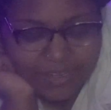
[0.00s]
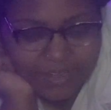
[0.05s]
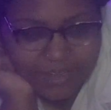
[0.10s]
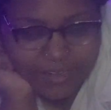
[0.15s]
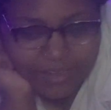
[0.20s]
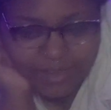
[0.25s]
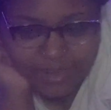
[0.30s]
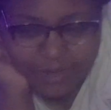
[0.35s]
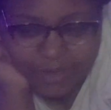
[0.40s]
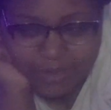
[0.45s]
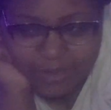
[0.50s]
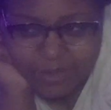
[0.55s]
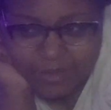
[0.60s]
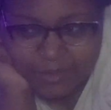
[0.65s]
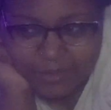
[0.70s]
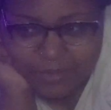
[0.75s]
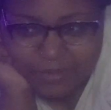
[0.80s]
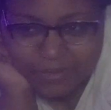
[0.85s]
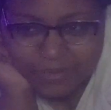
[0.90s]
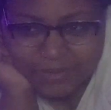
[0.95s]

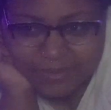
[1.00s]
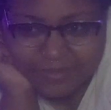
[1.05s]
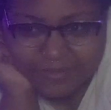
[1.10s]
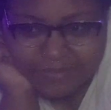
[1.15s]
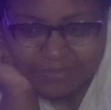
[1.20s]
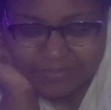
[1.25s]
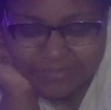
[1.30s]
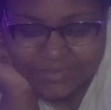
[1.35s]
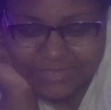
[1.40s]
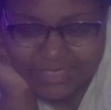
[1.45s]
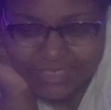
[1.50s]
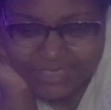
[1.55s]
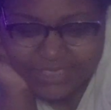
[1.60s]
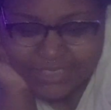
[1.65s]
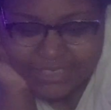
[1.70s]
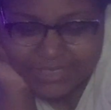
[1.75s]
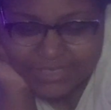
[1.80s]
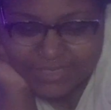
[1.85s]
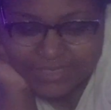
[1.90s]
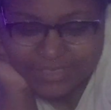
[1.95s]
Oh. Not the ring.
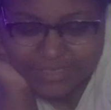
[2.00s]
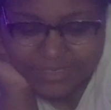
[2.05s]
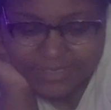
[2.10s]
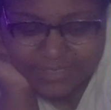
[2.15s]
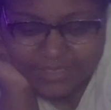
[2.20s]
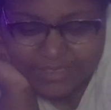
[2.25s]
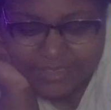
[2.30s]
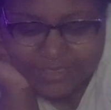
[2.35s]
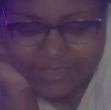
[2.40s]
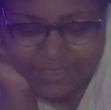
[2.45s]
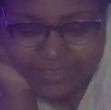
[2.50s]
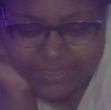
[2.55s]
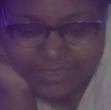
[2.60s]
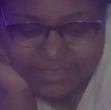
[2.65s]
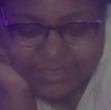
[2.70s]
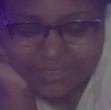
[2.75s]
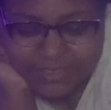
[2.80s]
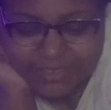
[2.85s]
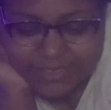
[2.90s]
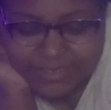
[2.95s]
Not can
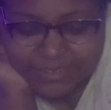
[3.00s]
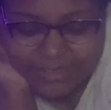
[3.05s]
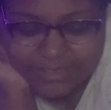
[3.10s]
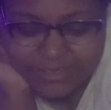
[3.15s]
you.